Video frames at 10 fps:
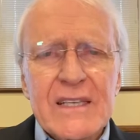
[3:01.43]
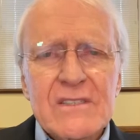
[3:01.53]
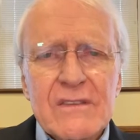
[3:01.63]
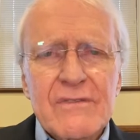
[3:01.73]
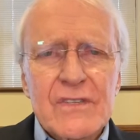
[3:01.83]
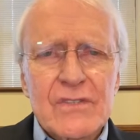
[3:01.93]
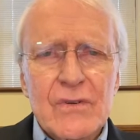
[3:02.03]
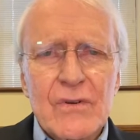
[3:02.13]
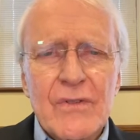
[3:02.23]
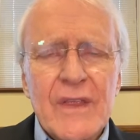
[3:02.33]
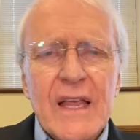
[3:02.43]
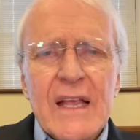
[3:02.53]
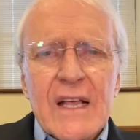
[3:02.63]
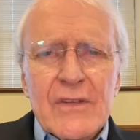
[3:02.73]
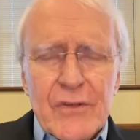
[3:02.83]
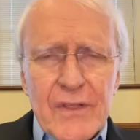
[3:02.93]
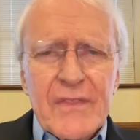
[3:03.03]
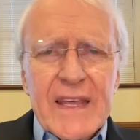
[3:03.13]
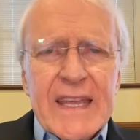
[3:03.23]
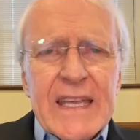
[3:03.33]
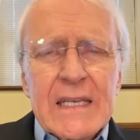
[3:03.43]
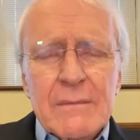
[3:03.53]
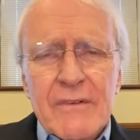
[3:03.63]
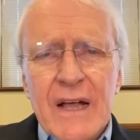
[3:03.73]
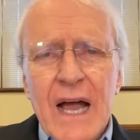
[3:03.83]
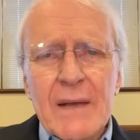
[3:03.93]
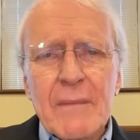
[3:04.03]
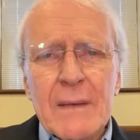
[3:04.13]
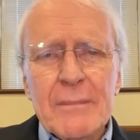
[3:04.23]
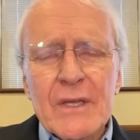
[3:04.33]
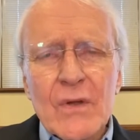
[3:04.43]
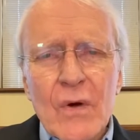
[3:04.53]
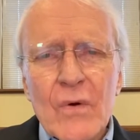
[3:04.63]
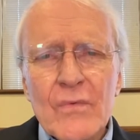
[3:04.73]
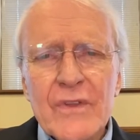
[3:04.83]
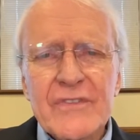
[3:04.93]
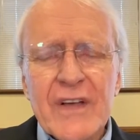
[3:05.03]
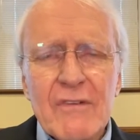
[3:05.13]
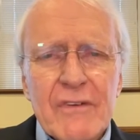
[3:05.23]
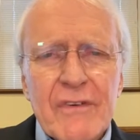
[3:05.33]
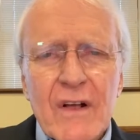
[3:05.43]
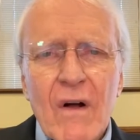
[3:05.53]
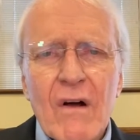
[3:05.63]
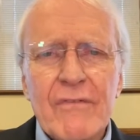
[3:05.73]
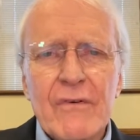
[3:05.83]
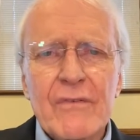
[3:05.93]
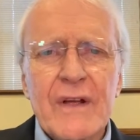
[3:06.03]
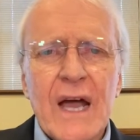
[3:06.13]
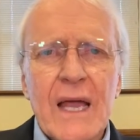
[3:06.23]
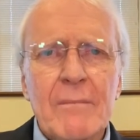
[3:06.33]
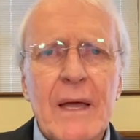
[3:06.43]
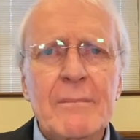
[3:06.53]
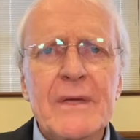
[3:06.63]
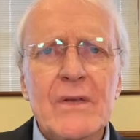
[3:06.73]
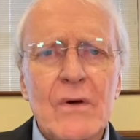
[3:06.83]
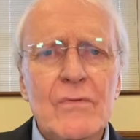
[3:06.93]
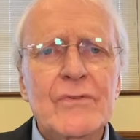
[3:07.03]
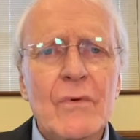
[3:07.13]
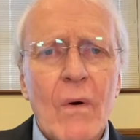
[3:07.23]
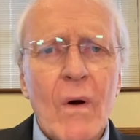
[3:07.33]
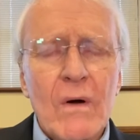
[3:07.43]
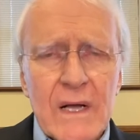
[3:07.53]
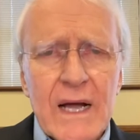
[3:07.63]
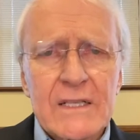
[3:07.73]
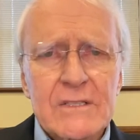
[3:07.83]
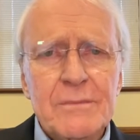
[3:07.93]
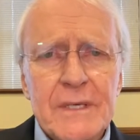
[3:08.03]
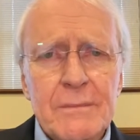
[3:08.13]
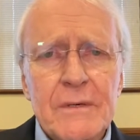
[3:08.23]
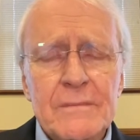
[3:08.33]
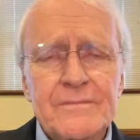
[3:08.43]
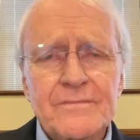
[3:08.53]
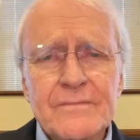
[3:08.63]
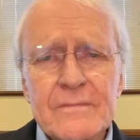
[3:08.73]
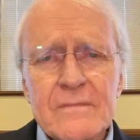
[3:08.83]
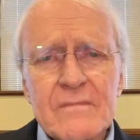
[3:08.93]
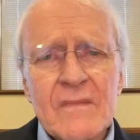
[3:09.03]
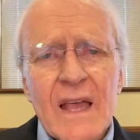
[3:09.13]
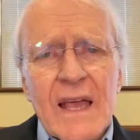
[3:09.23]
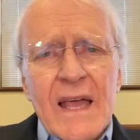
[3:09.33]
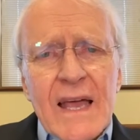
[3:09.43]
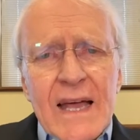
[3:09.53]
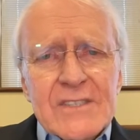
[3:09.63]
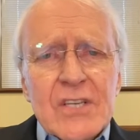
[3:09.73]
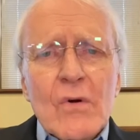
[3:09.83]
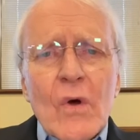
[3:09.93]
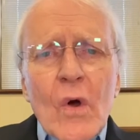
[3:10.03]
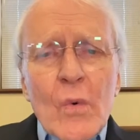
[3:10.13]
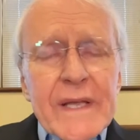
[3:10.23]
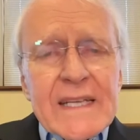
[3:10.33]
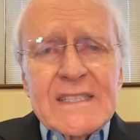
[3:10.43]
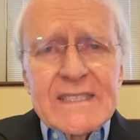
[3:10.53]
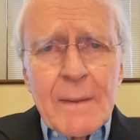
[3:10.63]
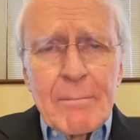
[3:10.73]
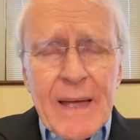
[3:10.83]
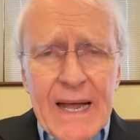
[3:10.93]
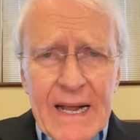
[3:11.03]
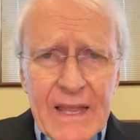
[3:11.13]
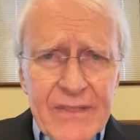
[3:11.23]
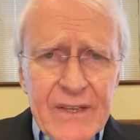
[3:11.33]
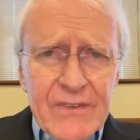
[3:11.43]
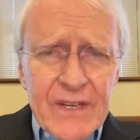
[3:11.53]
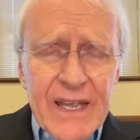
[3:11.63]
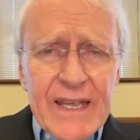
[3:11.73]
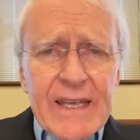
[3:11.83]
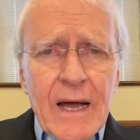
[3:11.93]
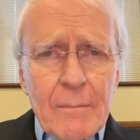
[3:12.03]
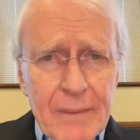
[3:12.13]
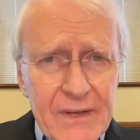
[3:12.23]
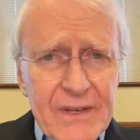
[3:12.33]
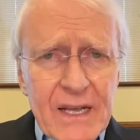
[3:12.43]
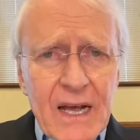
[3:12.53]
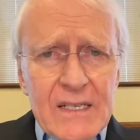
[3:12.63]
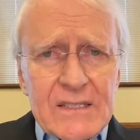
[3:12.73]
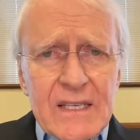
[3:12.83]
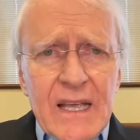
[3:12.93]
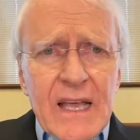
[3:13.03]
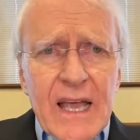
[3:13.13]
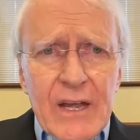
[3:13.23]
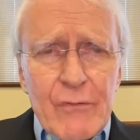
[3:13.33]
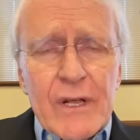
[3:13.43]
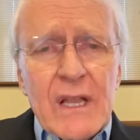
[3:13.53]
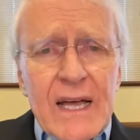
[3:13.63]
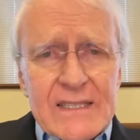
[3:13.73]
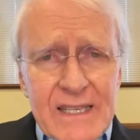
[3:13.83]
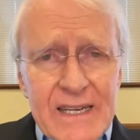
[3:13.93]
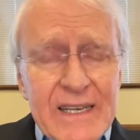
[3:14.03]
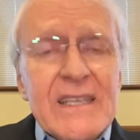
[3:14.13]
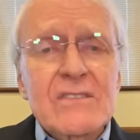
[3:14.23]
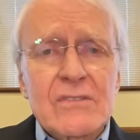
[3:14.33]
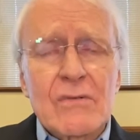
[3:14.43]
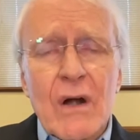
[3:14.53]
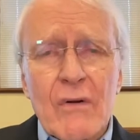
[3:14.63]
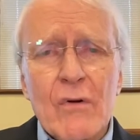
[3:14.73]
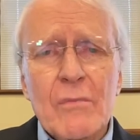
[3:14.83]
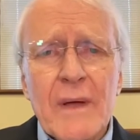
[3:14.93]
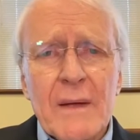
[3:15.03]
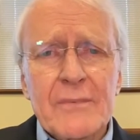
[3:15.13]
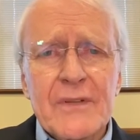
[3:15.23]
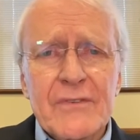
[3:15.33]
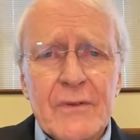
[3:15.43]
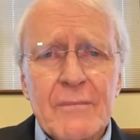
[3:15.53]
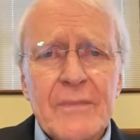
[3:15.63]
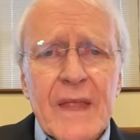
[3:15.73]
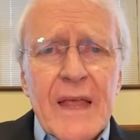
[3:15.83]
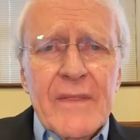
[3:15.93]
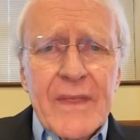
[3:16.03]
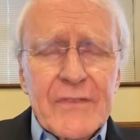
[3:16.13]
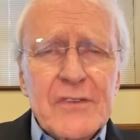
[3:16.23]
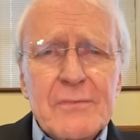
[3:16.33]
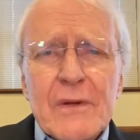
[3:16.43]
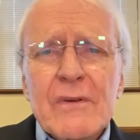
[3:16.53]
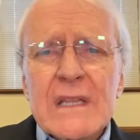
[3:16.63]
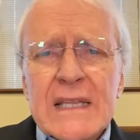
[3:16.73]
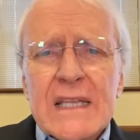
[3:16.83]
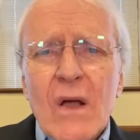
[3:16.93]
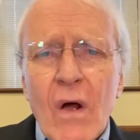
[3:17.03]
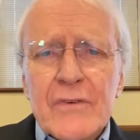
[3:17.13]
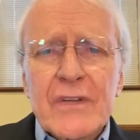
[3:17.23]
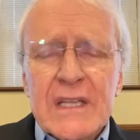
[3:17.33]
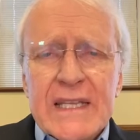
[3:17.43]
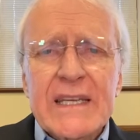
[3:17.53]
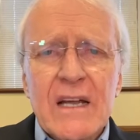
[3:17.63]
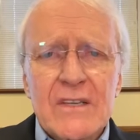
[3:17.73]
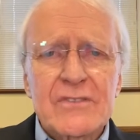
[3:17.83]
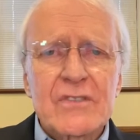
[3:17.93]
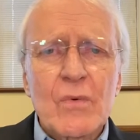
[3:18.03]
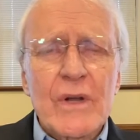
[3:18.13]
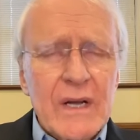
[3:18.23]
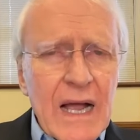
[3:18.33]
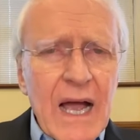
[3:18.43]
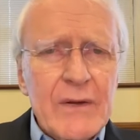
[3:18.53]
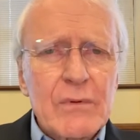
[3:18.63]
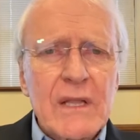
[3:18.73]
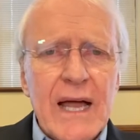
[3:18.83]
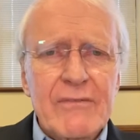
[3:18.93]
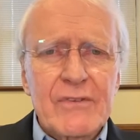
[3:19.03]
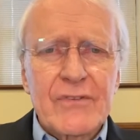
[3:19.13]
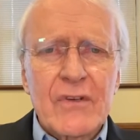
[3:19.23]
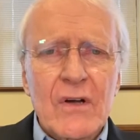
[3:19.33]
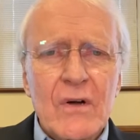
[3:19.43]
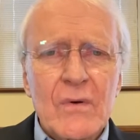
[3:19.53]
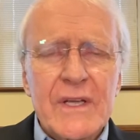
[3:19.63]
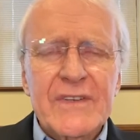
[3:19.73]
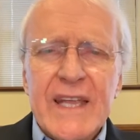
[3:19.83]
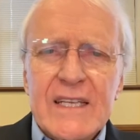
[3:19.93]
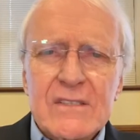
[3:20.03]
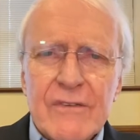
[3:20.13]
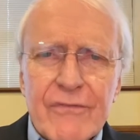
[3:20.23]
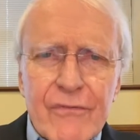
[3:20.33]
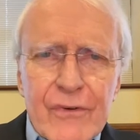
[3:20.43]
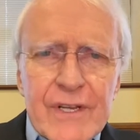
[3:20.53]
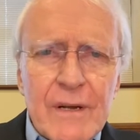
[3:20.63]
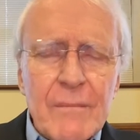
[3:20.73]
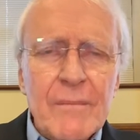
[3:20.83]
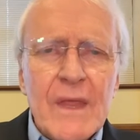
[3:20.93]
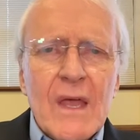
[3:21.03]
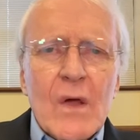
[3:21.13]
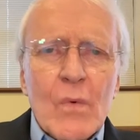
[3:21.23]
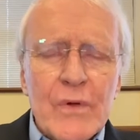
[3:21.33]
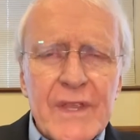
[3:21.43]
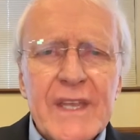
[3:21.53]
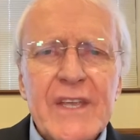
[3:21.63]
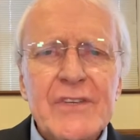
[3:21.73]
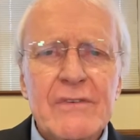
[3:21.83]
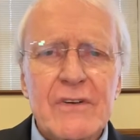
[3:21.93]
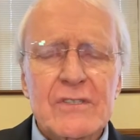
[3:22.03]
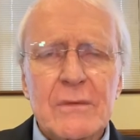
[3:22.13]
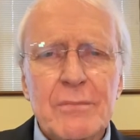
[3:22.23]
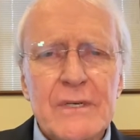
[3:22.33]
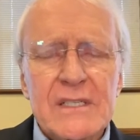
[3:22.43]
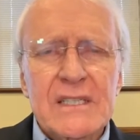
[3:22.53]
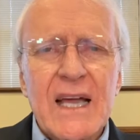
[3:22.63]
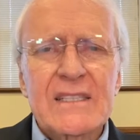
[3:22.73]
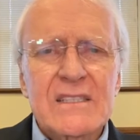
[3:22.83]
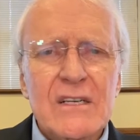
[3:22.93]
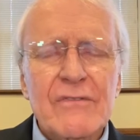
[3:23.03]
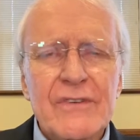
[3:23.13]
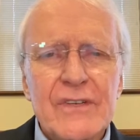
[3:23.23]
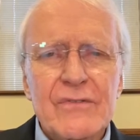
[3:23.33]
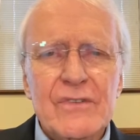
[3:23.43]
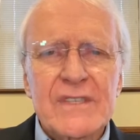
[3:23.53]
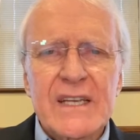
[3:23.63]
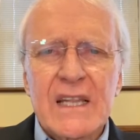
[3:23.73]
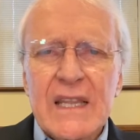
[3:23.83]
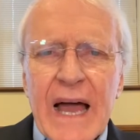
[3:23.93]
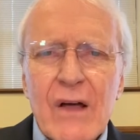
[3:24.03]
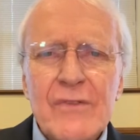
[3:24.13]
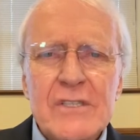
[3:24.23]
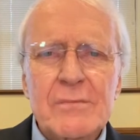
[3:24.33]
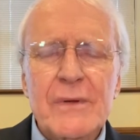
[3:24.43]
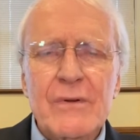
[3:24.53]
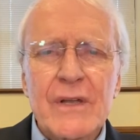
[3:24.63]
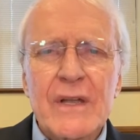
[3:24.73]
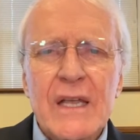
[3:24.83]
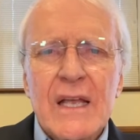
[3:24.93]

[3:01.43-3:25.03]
ends of this earth so that the kingdom of God might be known, the salvific offer of God might be known to all God's people. And so we can step back, I think, today on Pentecost and realize that it is through our own baptism that the Spirit ought to lead us to where God will have us go. It takes the freedom within each of us to put aside self-interest and allow the Spirit